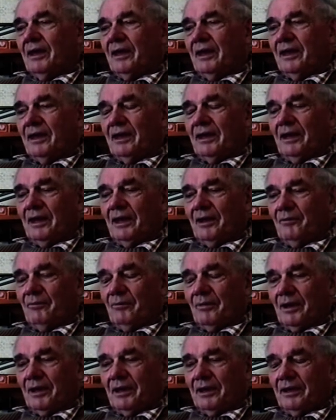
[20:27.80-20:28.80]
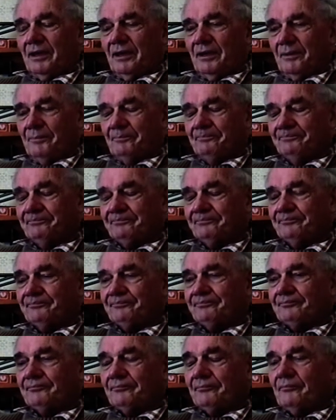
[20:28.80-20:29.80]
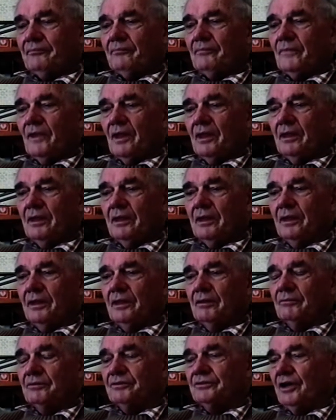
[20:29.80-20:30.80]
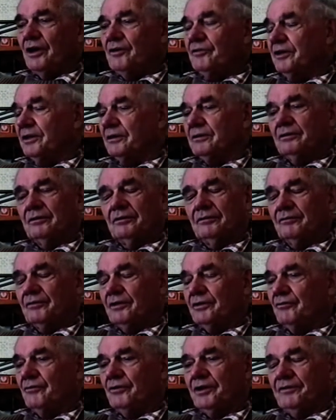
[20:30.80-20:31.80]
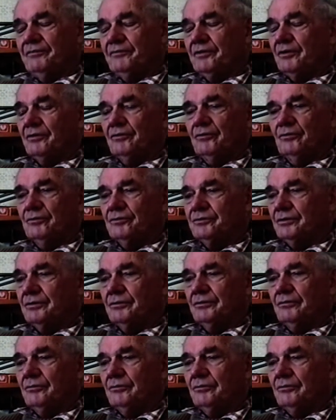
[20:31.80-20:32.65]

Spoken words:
And anyway, there was nothing in Reefton, of course,